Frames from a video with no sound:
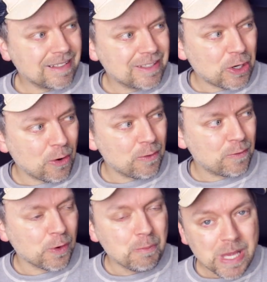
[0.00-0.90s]
You know,
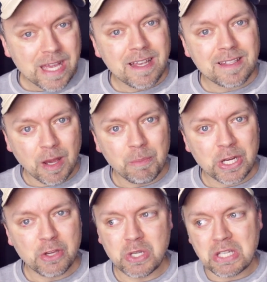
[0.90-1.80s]
for me,
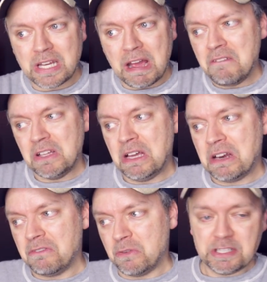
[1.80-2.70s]
somebody who doesn't have a lot
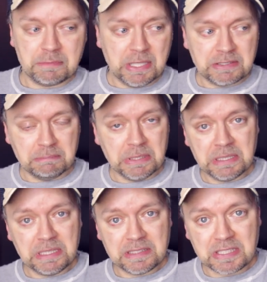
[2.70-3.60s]
of
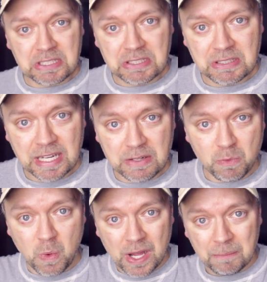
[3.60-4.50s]
responsibilities here
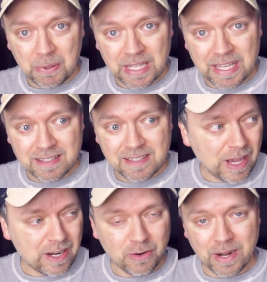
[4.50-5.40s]
in one place,
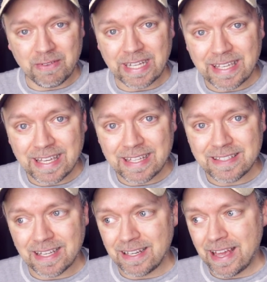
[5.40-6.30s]
I don't have any
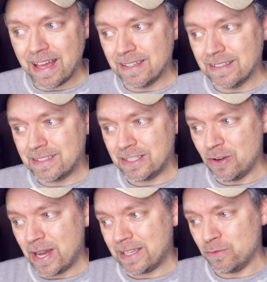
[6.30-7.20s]
kids, and you
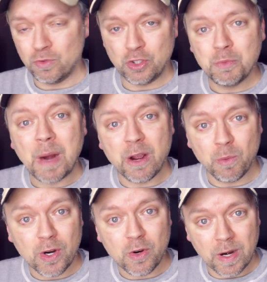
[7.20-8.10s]
know, I can do my
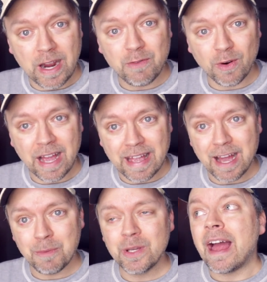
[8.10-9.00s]
work wherever I
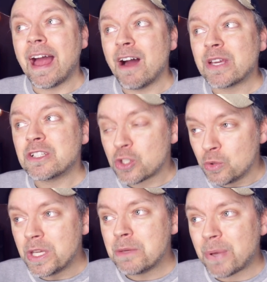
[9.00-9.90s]
am. Having
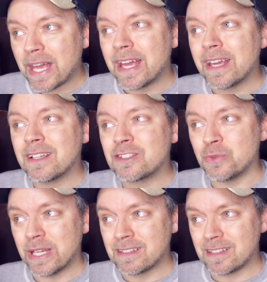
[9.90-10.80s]
TUI pay
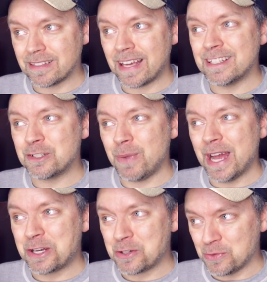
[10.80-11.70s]
to extend
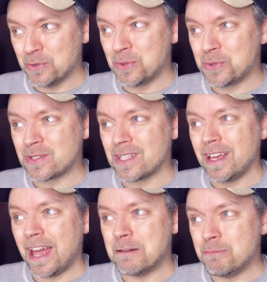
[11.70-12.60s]
my cruise
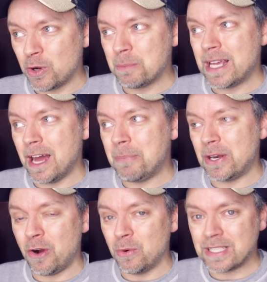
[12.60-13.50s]
and put me up in
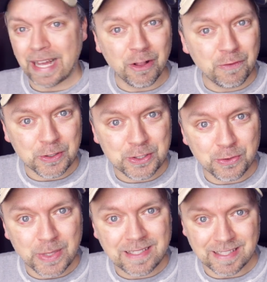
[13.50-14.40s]
a hotel 2
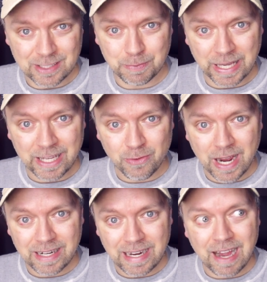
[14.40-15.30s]
weeks in Spain
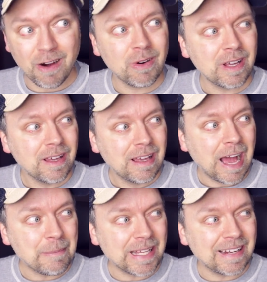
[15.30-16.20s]
right now,
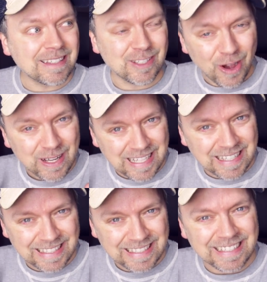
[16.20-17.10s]
I mean, as long as I
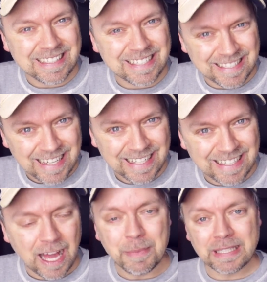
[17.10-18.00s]
didn't get
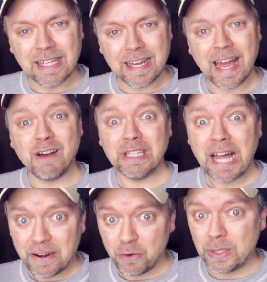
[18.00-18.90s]
sick, I mean, like have a
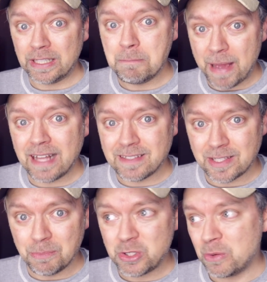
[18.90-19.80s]
lot of really bad
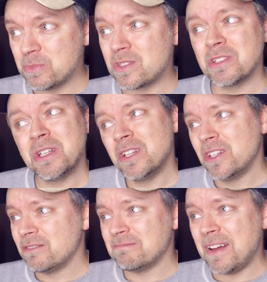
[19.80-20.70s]
symptoms,
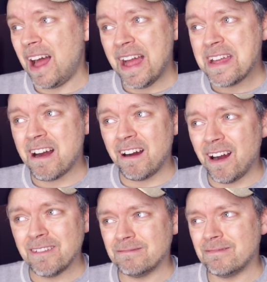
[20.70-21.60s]
I
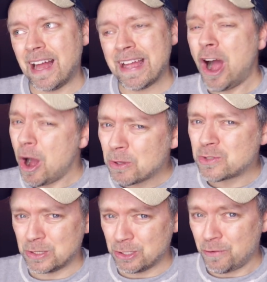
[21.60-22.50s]

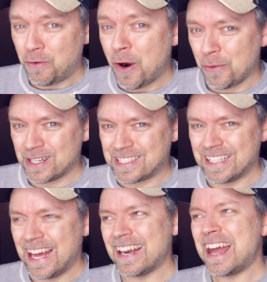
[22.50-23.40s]
almost would look forward to
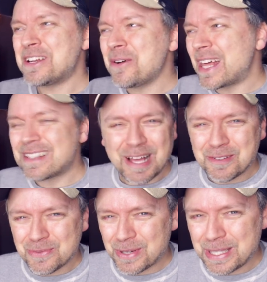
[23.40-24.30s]
that. I know that
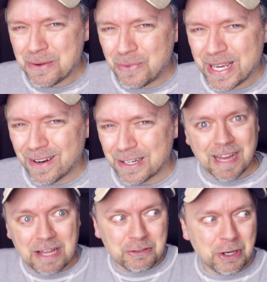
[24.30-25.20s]
sounds really weird.
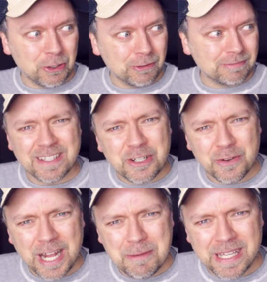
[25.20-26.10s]
I don't know. You know
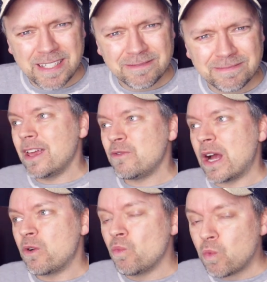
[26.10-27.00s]
what I mean? If
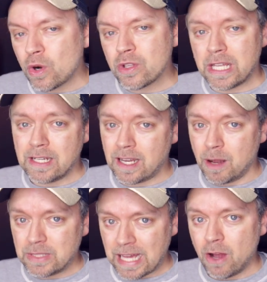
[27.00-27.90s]
I were then to
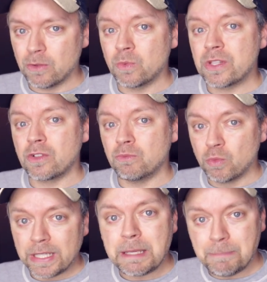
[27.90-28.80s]
come down with some
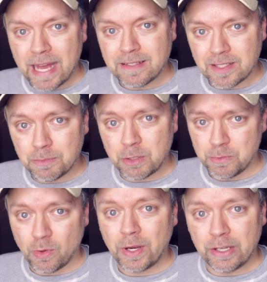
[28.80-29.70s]
really bad
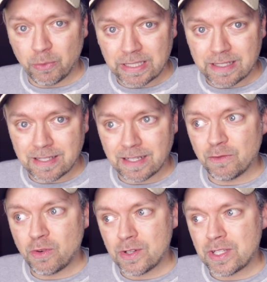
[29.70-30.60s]
symptoms or get really sick,
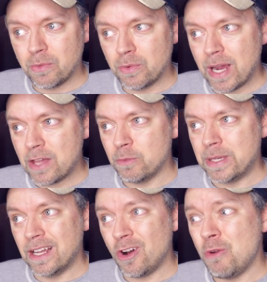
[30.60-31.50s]
of course I would rather
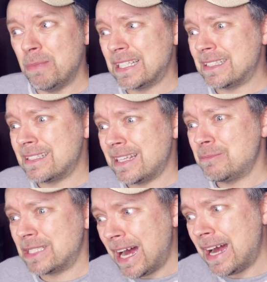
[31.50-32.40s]
be at home. But at the
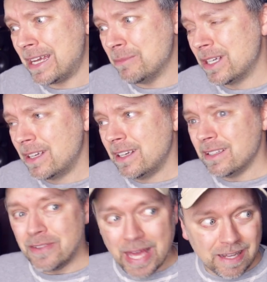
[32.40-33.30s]
same time,
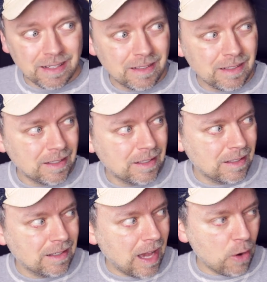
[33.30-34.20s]
then
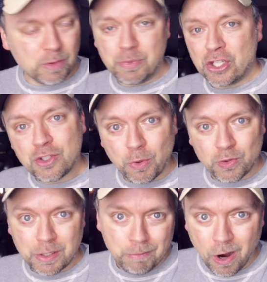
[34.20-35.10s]
I would be
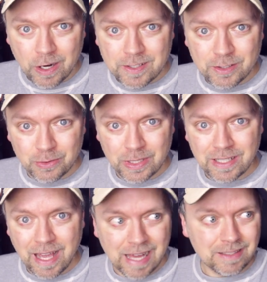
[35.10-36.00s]
exposing Marcus to
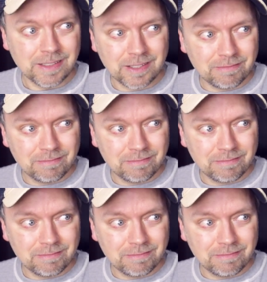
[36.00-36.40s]
it, and